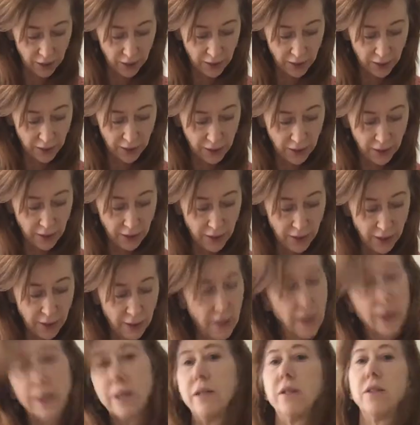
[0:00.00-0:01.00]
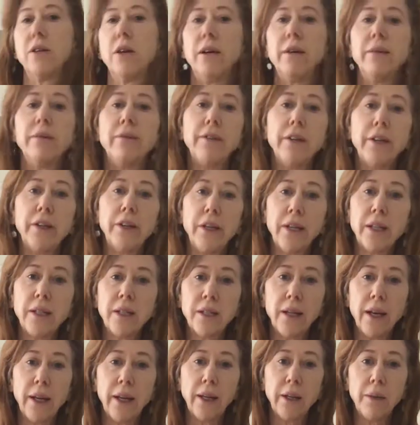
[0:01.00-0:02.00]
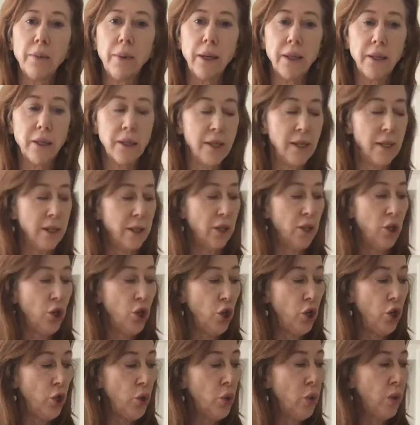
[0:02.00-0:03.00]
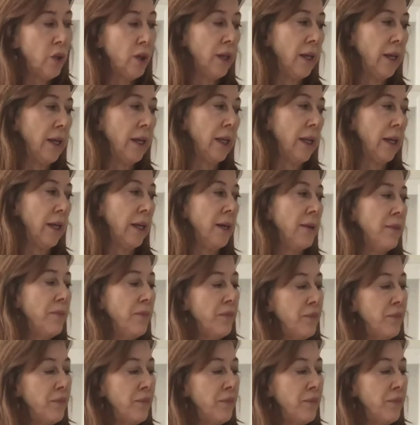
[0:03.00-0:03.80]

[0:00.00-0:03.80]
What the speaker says: So I'm very excited about this, ukulele.